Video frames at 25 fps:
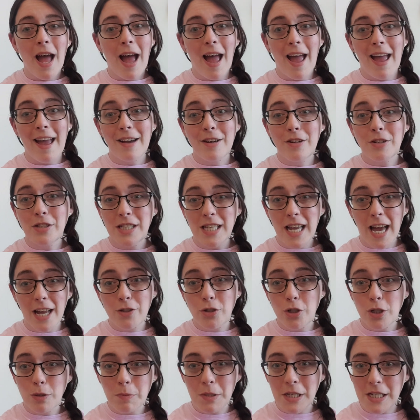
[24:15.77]
because uh, that
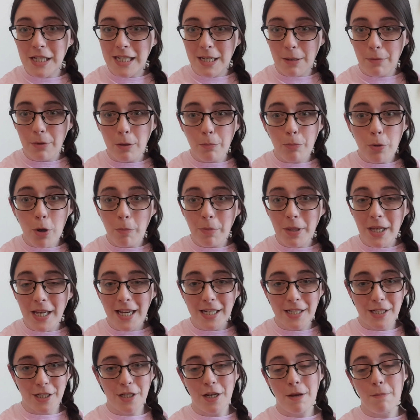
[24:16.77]
just means it will probably
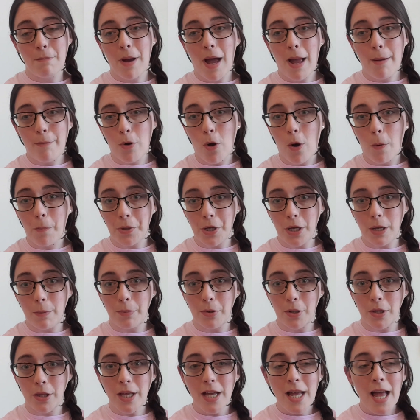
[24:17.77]
get seen by more
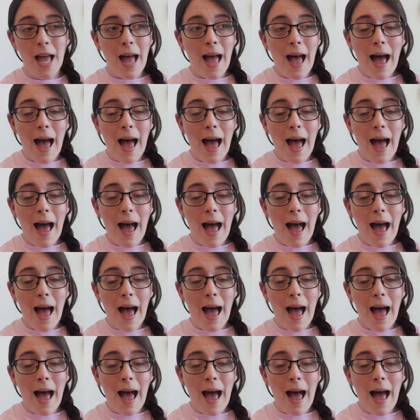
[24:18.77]
people.